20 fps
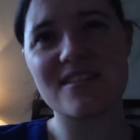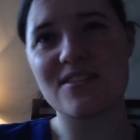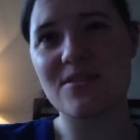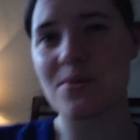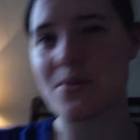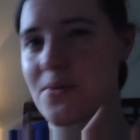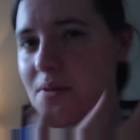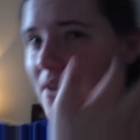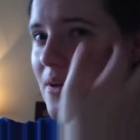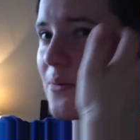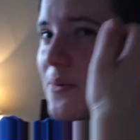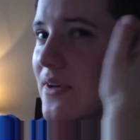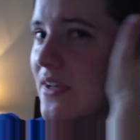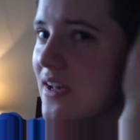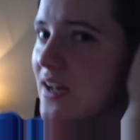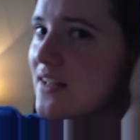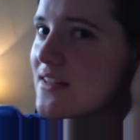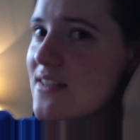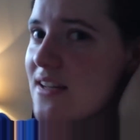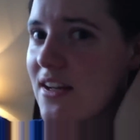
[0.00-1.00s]
so like we
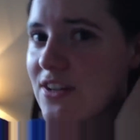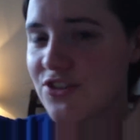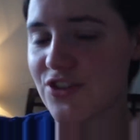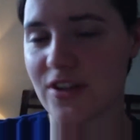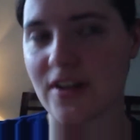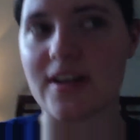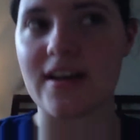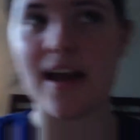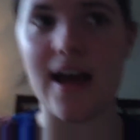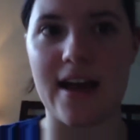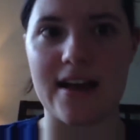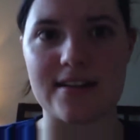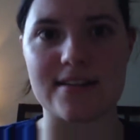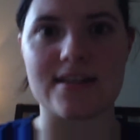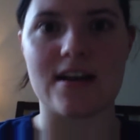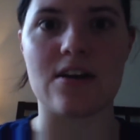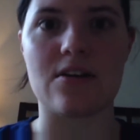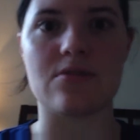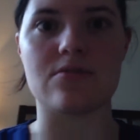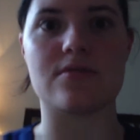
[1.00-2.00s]
got to actually like act
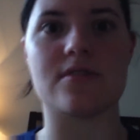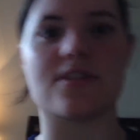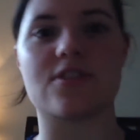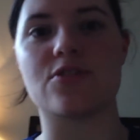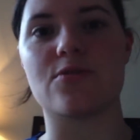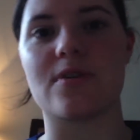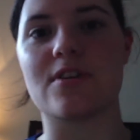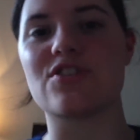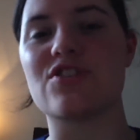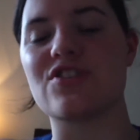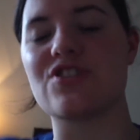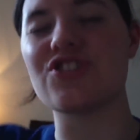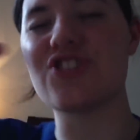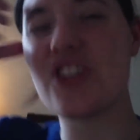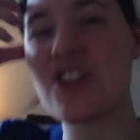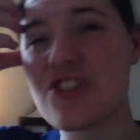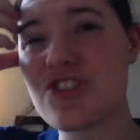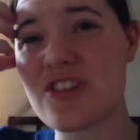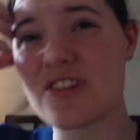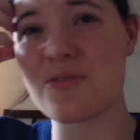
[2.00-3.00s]
out situations
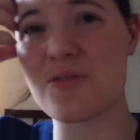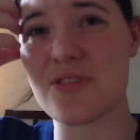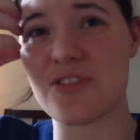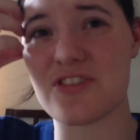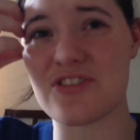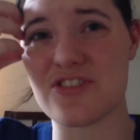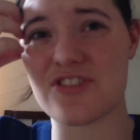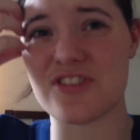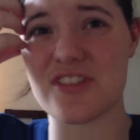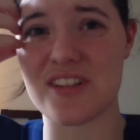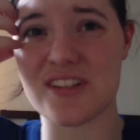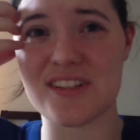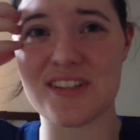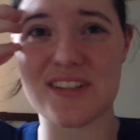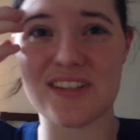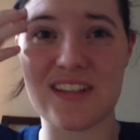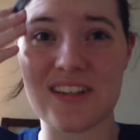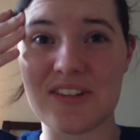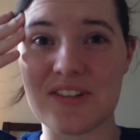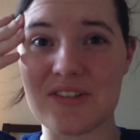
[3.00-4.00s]
yesterday was all just like
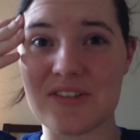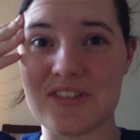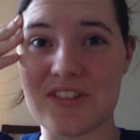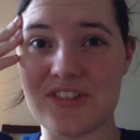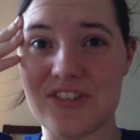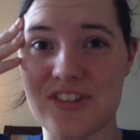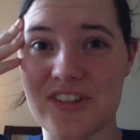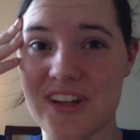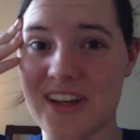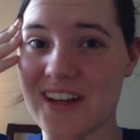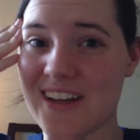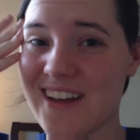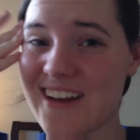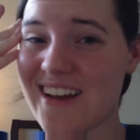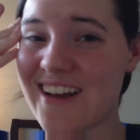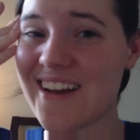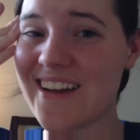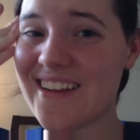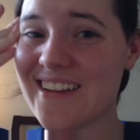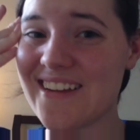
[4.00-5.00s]
skills and you're like
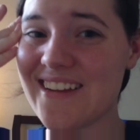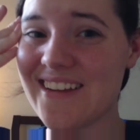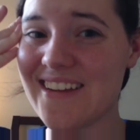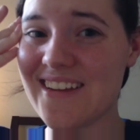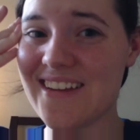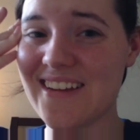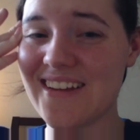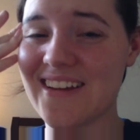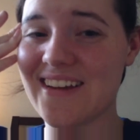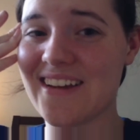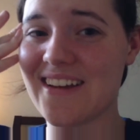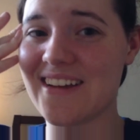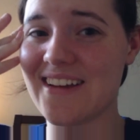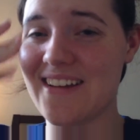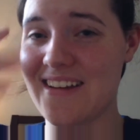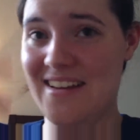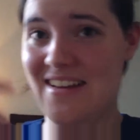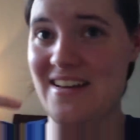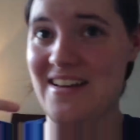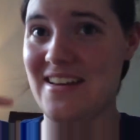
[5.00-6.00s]

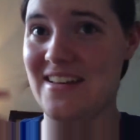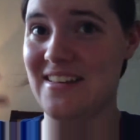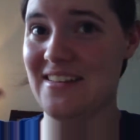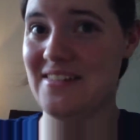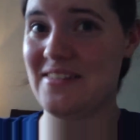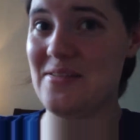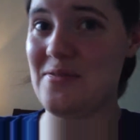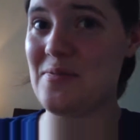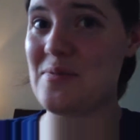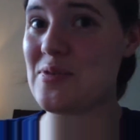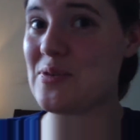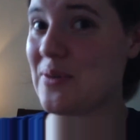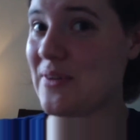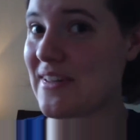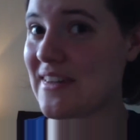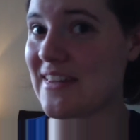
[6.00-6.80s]
i've been doing